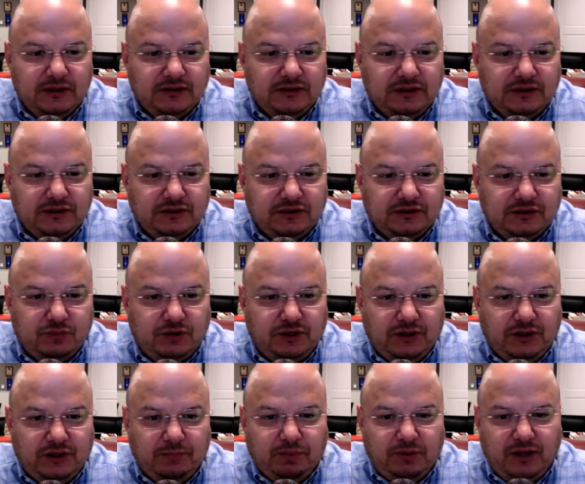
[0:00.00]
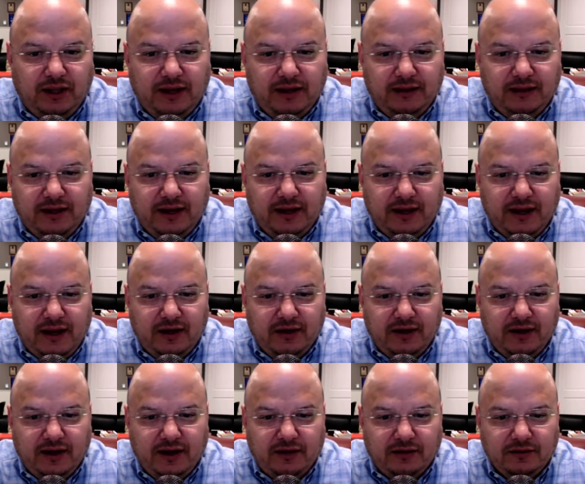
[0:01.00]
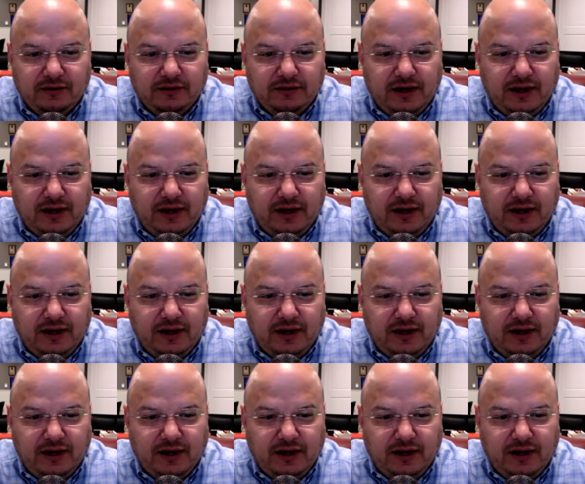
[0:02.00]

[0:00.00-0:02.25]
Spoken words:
to really plan that out and not